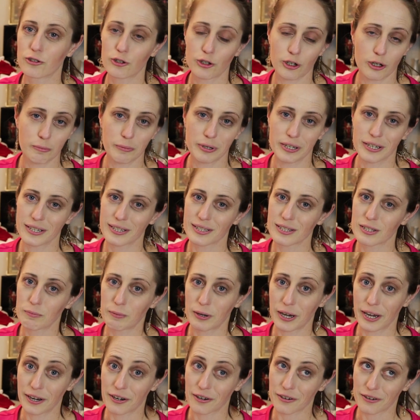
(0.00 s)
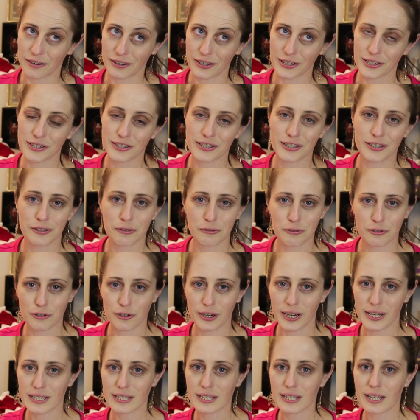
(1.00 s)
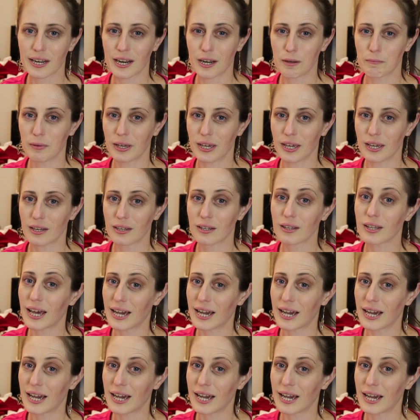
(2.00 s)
German-inspired also dress that I made